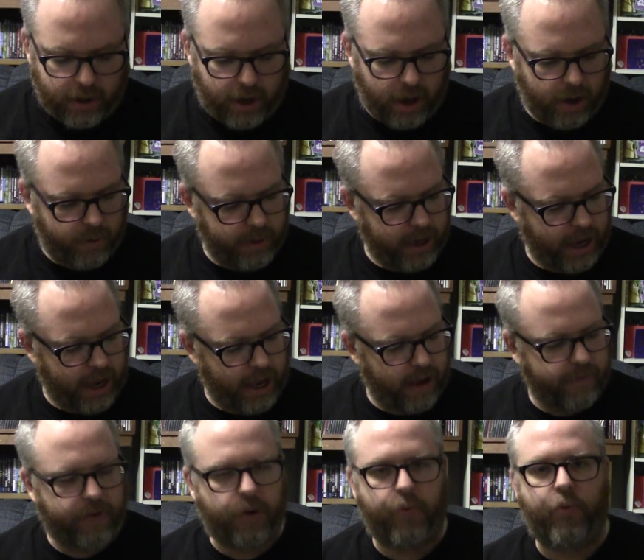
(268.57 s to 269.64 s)
Uh, we
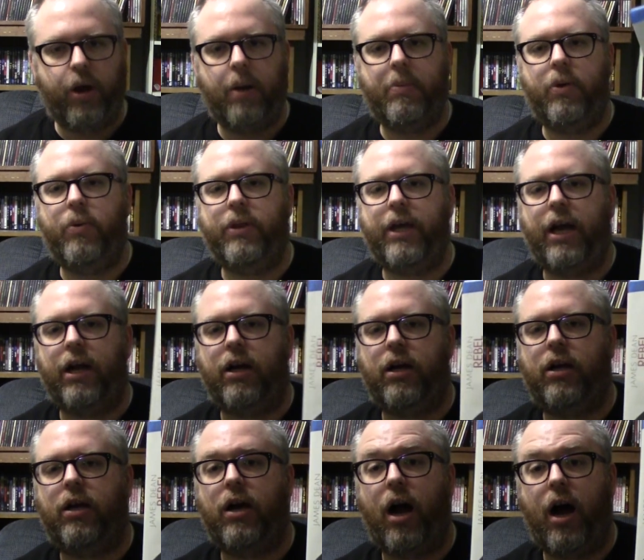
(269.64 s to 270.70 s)
have Rebel Without a
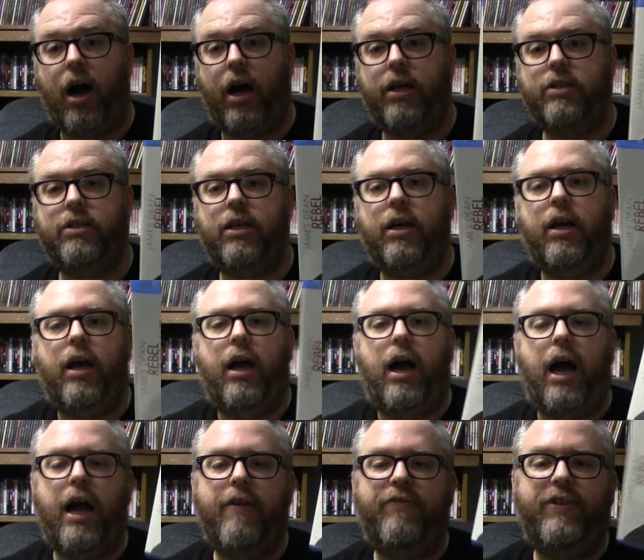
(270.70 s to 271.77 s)
Cause.
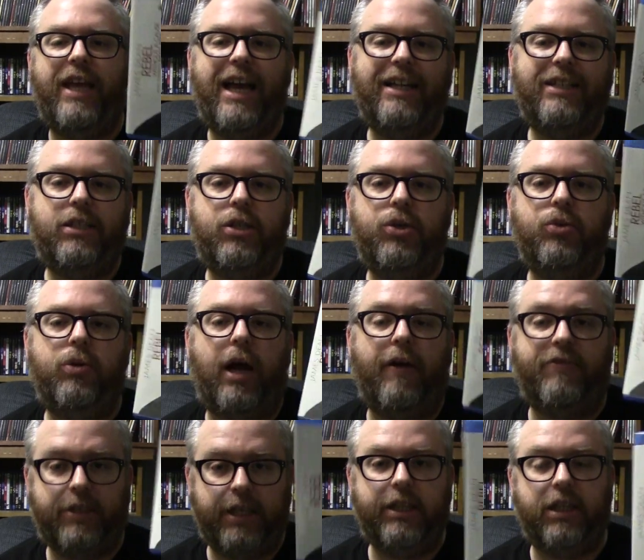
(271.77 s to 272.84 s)
I have yet to...
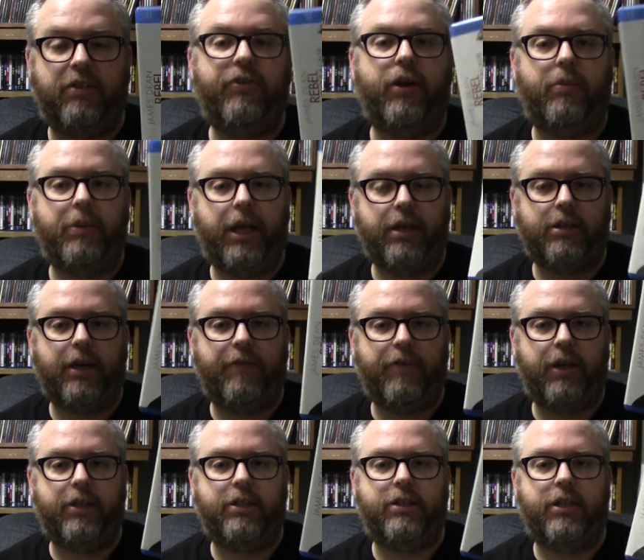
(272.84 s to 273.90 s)
I've seen this film, yes. I've
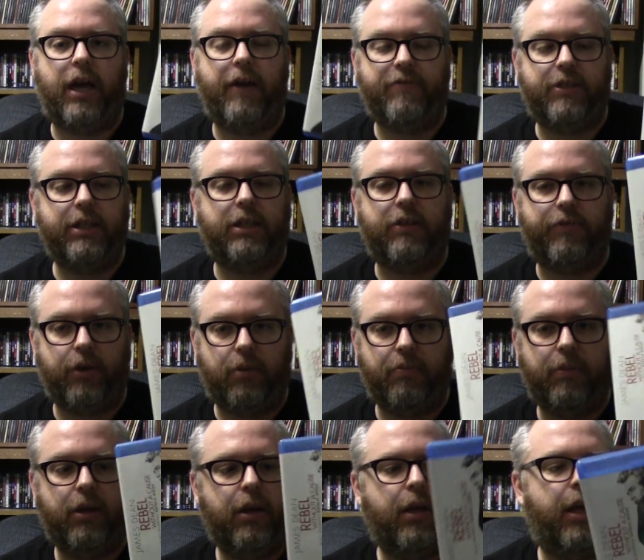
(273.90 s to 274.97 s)
yet to, I've seen this film.
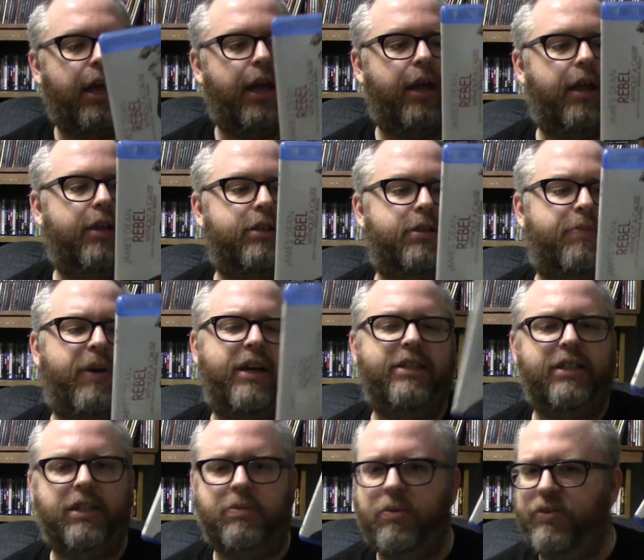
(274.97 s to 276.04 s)
And
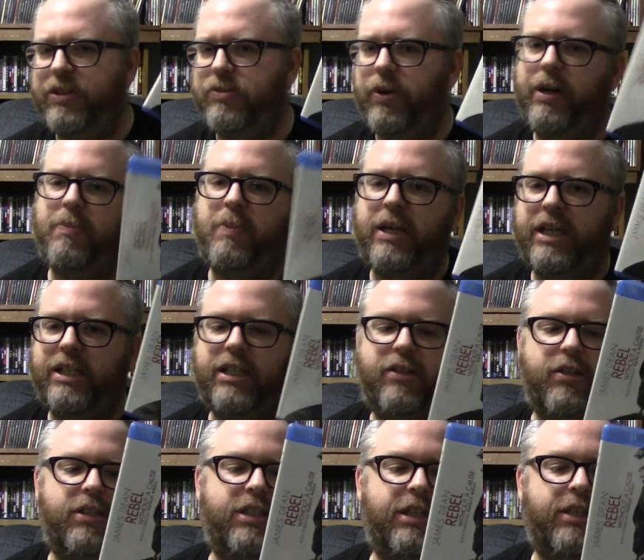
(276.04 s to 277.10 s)
surprisingly, this movie is rated P G
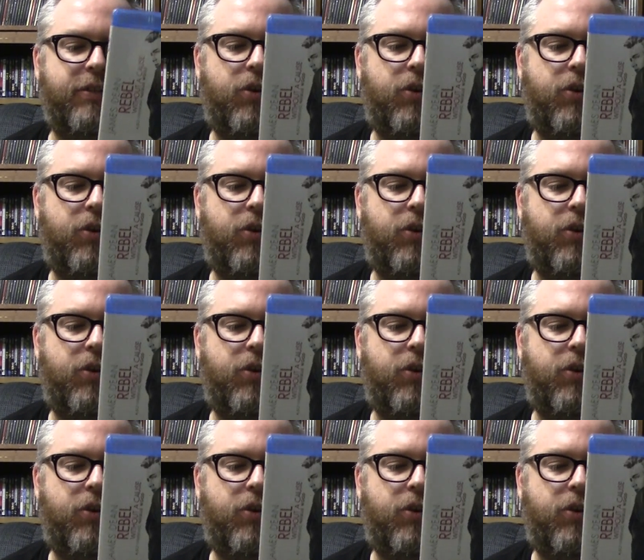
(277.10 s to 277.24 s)
thirteen.